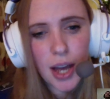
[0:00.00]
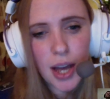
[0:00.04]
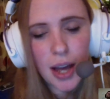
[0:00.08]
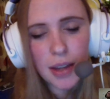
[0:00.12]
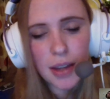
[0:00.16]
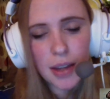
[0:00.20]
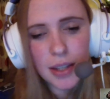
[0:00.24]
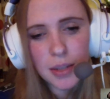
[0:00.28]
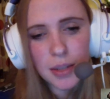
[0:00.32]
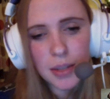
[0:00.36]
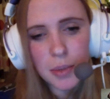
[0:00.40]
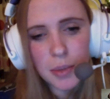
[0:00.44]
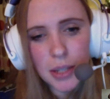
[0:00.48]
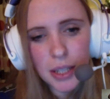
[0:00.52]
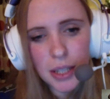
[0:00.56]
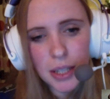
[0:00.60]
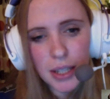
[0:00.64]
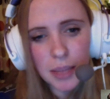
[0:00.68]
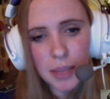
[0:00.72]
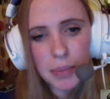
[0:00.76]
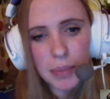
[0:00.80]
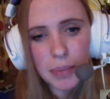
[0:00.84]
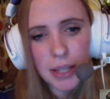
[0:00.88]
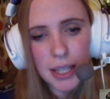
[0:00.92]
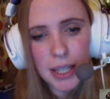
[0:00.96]
This week that they
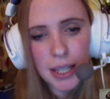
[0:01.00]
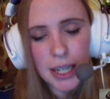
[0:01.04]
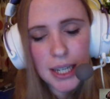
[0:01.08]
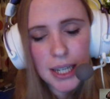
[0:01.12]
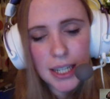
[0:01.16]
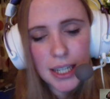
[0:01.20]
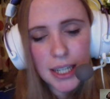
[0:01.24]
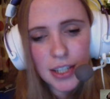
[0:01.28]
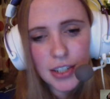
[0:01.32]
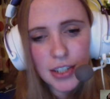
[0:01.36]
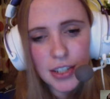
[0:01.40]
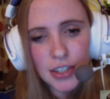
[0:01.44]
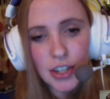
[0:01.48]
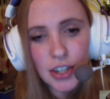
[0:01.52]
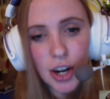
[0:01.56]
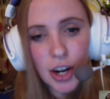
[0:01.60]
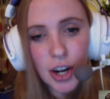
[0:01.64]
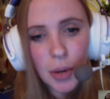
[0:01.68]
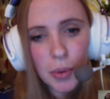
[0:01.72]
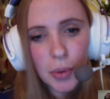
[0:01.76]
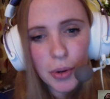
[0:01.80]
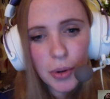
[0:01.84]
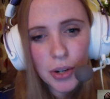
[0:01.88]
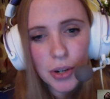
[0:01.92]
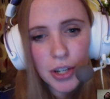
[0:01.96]
played Star
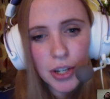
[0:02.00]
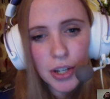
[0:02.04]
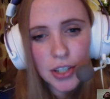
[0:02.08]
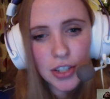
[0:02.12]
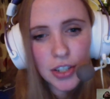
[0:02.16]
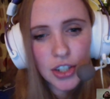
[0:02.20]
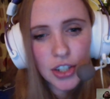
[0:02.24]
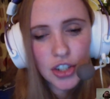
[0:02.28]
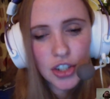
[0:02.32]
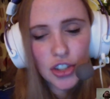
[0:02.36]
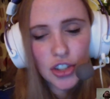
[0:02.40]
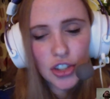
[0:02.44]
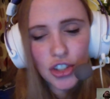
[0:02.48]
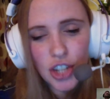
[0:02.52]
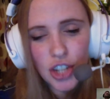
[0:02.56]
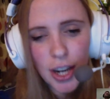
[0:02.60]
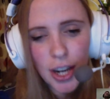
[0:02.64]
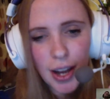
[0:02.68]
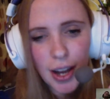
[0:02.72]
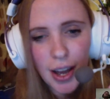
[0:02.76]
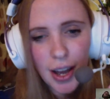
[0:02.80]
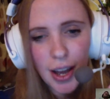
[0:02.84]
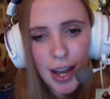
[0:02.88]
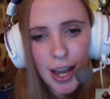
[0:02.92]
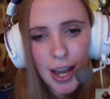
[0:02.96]
Wars
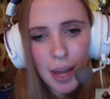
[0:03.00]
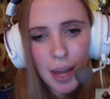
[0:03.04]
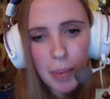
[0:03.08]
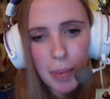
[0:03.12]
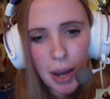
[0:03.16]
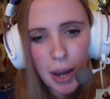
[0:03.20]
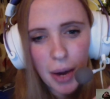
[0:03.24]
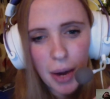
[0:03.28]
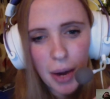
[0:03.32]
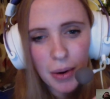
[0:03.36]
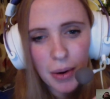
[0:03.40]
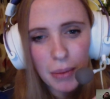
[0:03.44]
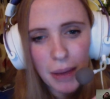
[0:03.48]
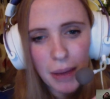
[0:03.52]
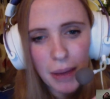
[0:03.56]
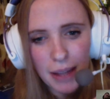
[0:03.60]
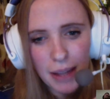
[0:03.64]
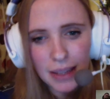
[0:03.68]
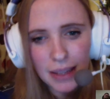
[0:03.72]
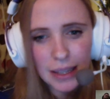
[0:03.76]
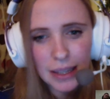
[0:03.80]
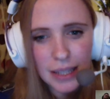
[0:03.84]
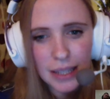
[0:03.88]
Jedi Power Battles.